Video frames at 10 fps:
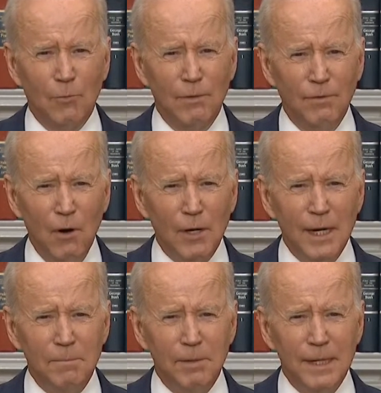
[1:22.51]

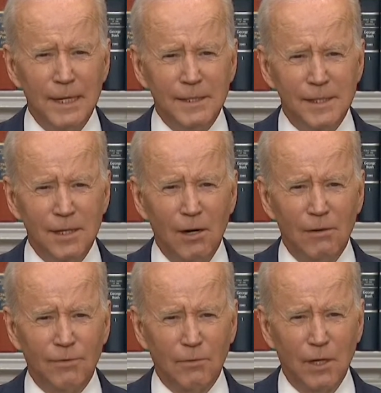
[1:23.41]
Revoking
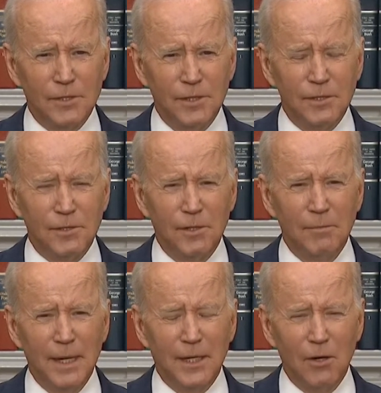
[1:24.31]
PNTR for Russia is going to
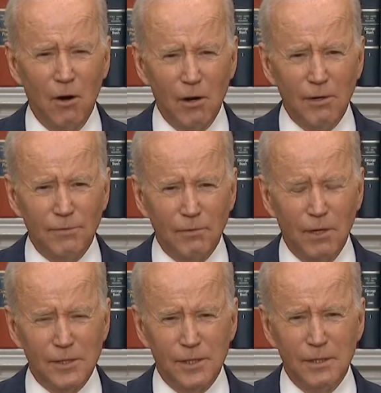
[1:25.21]
make it harder for
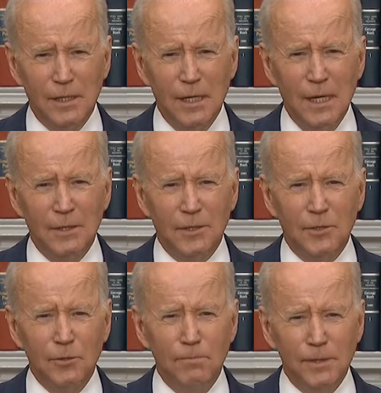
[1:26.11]
Russia to
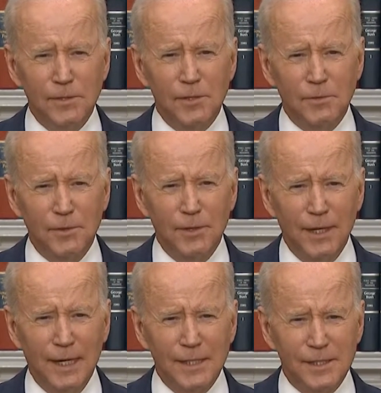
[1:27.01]
do business with the
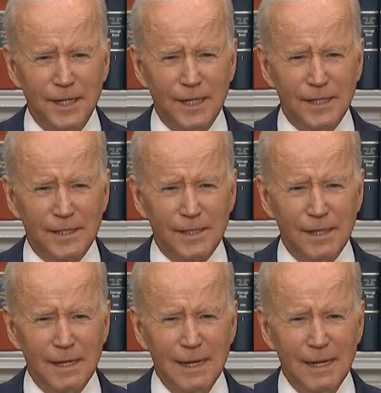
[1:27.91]
United States.